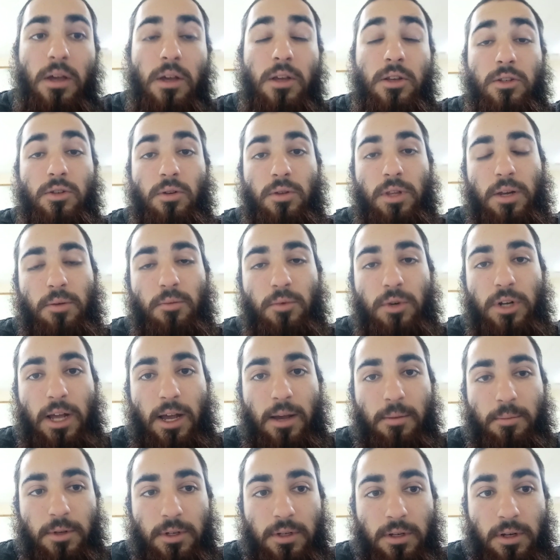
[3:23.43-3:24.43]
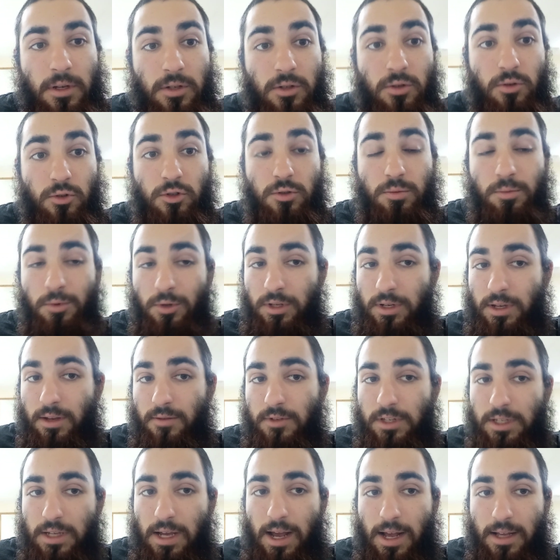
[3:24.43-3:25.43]
So then what happened? So Shmuel
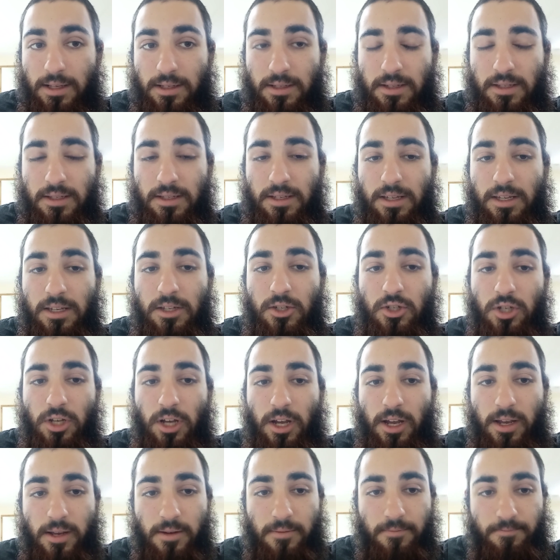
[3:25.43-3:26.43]
Hanavi asks Ishai,